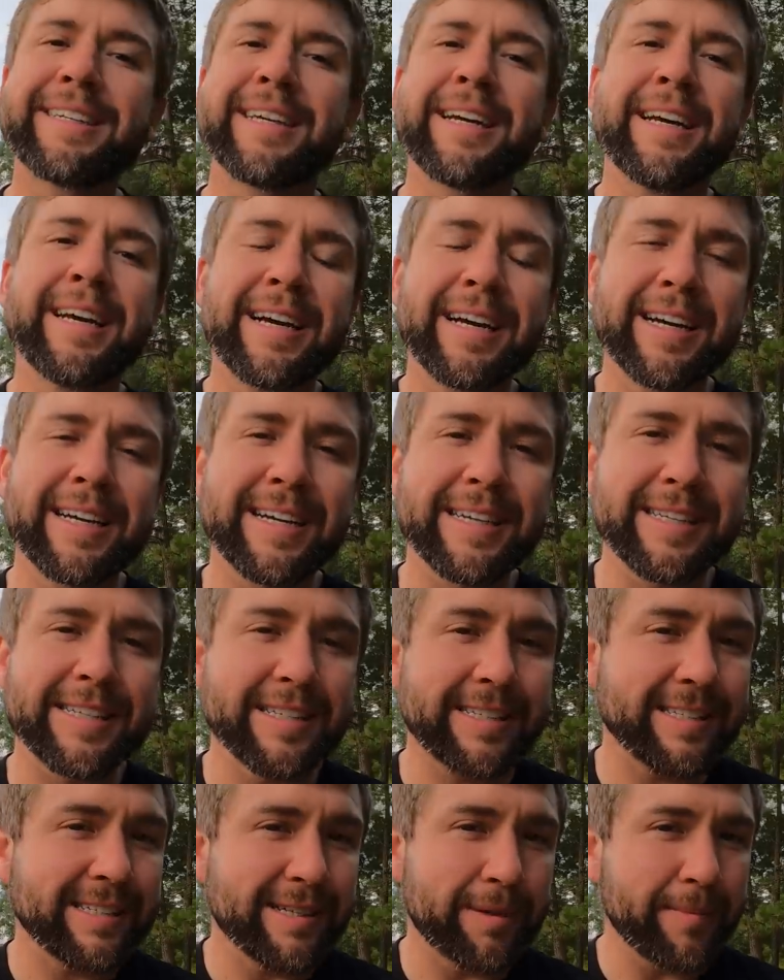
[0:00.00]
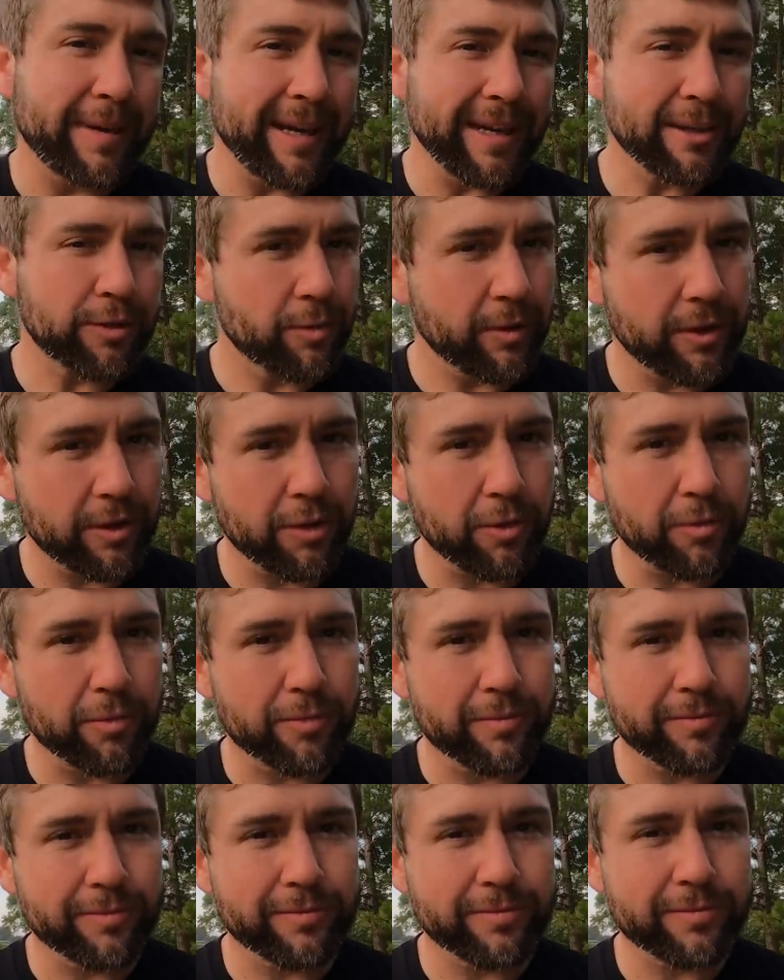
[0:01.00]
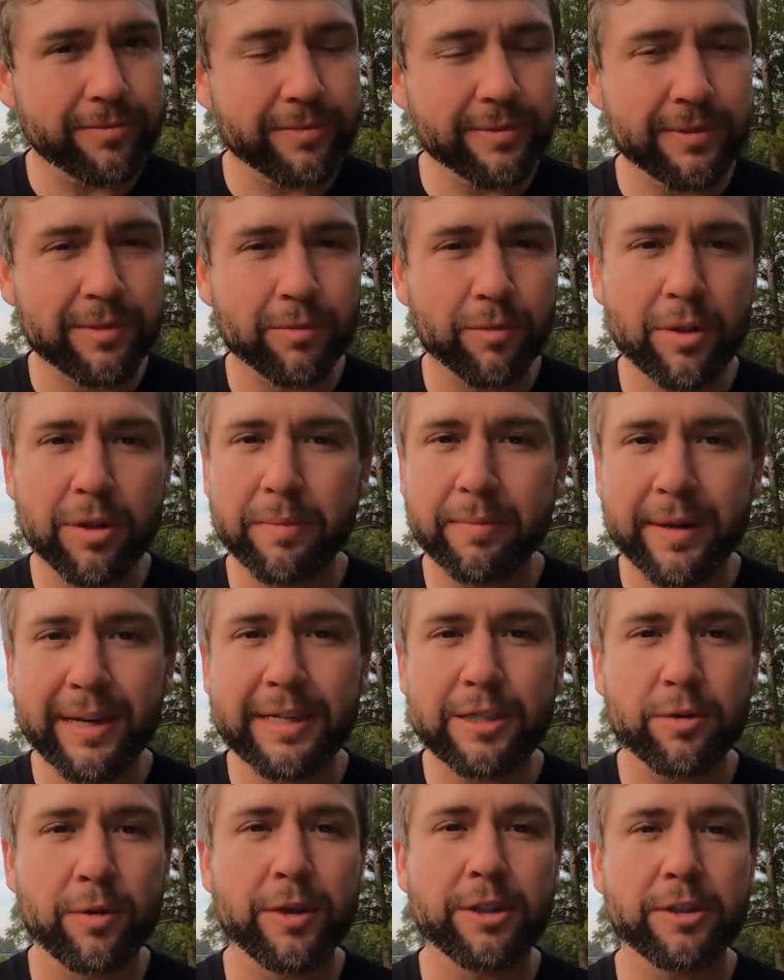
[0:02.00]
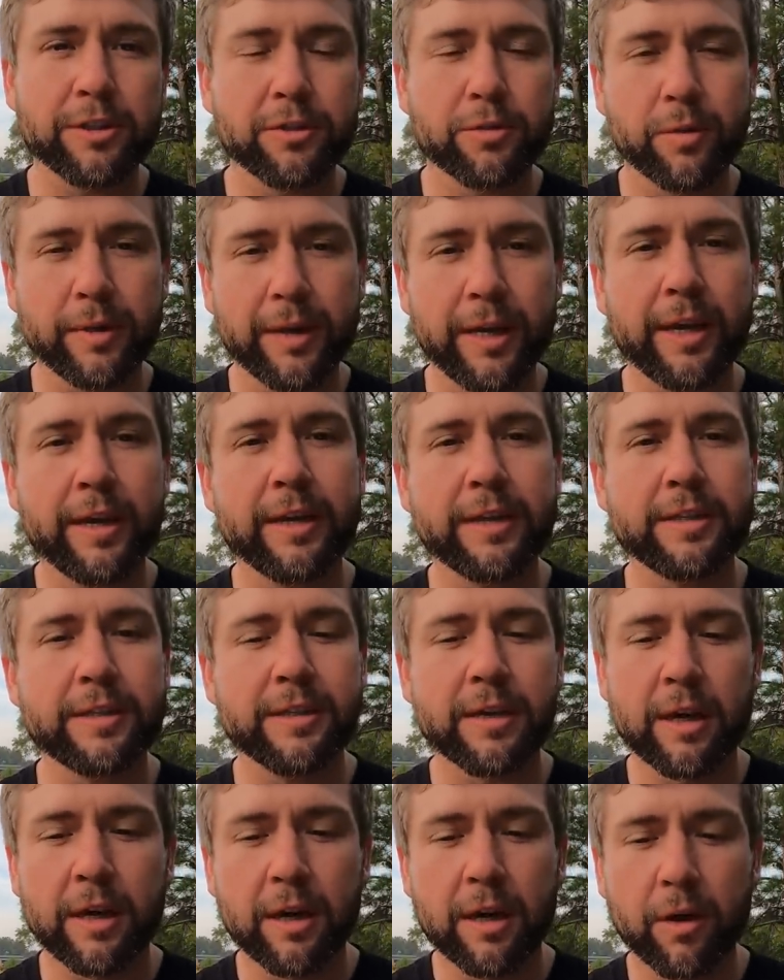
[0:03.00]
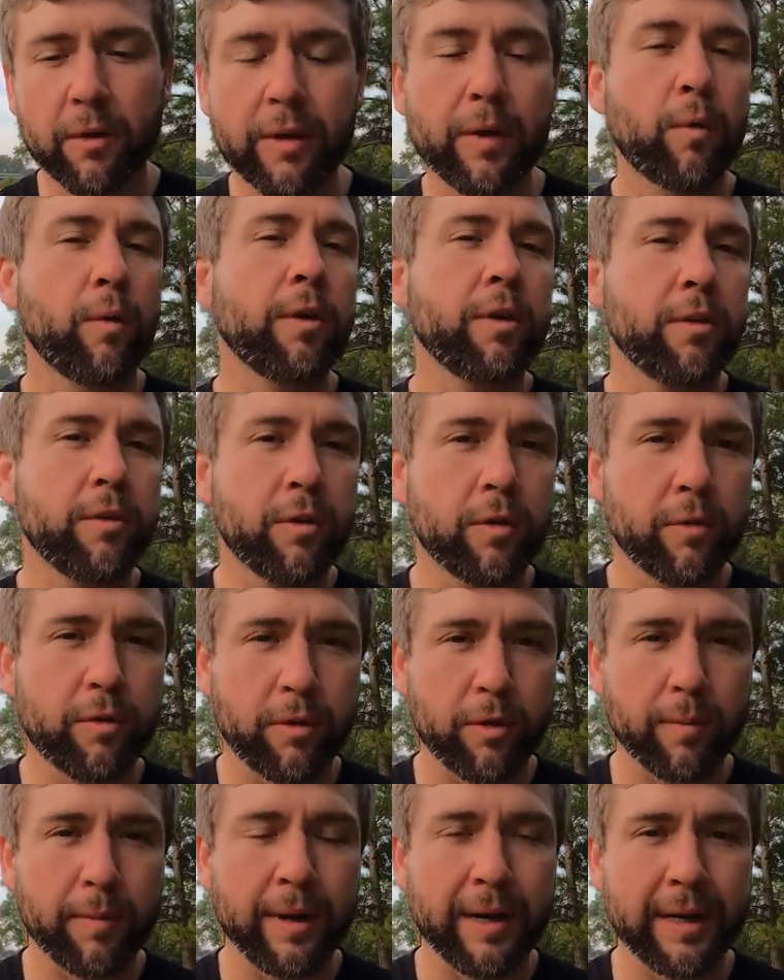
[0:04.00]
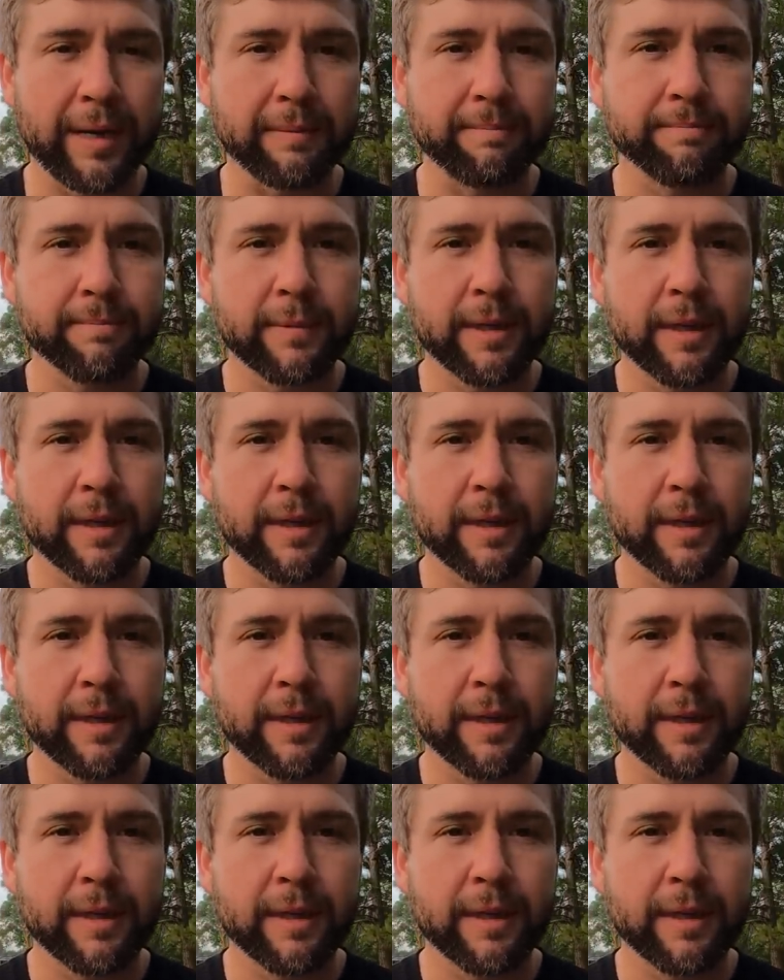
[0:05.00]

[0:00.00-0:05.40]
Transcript: it, because to be honest with you, one of the biggest questions we get is, okay, what are you doing with your money?